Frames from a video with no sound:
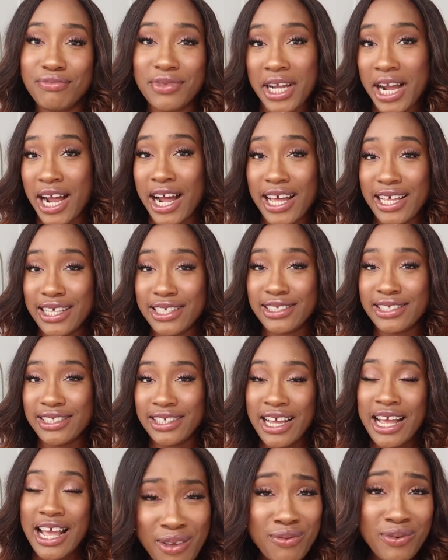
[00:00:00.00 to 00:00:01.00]
guys
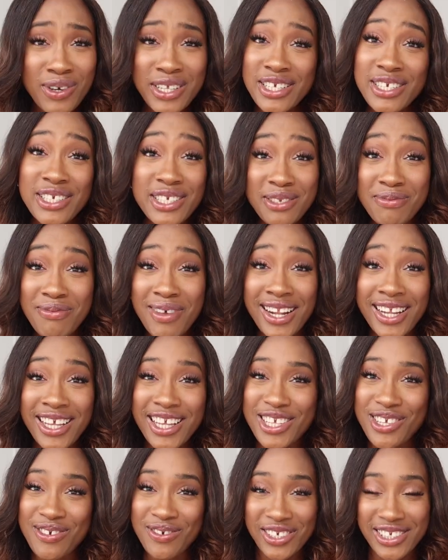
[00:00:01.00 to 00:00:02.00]
when you smell
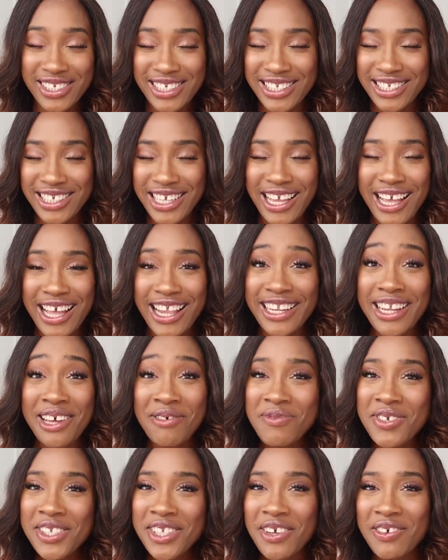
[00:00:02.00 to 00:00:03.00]
it you will see
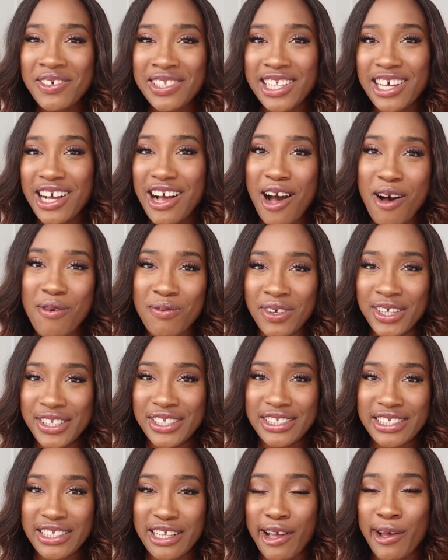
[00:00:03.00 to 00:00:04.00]
let me know in the
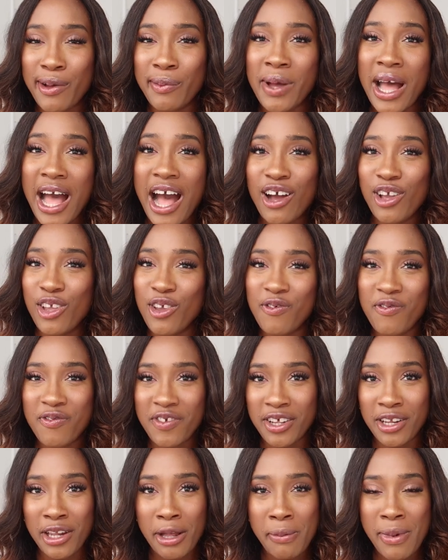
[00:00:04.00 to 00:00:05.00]
comments um, how you
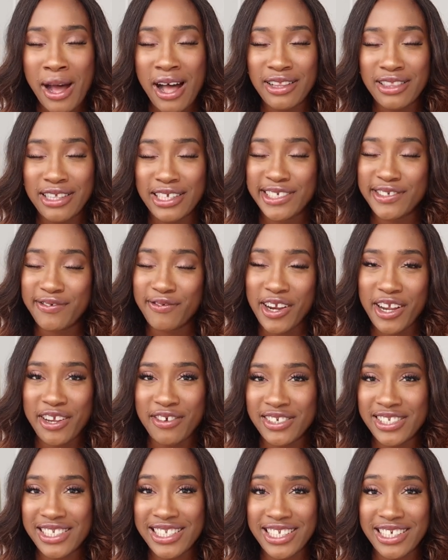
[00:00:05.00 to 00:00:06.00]
feel about these
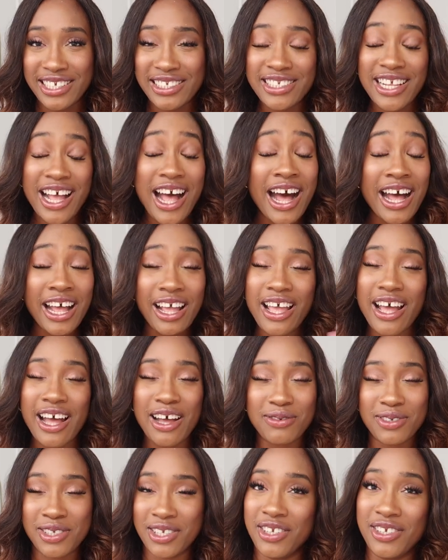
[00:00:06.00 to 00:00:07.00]
fragrances i
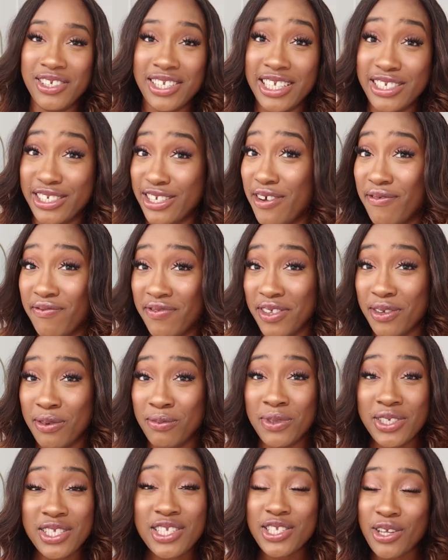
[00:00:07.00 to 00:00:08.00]
absolutely love
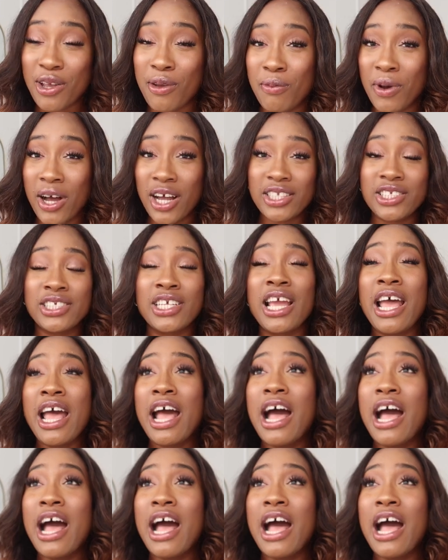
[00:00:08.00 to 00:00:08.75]
them so much